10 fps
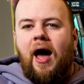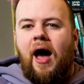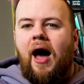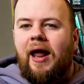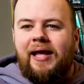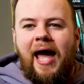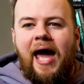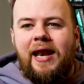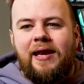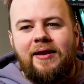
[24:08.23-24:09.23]
And
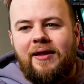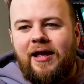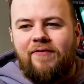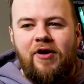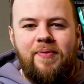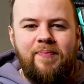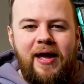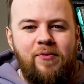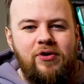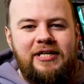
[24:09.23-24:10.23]
again, if I'd been
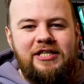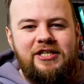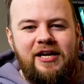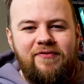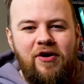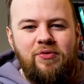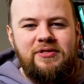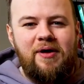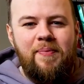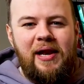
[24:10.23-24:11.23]
paying more attention, if I
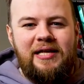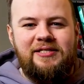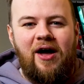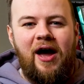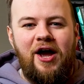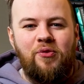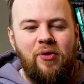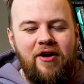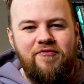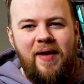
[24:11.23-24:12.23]
was a bit less tired,
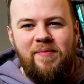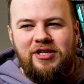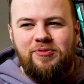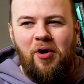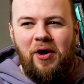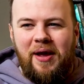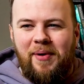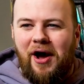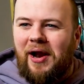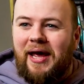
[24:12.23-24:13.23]
would I have maybe spotted it a
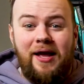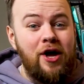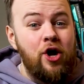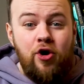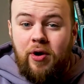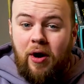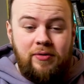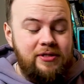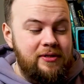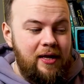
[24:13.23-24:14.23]
bit early? Who
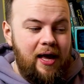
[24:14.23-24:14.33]
knows?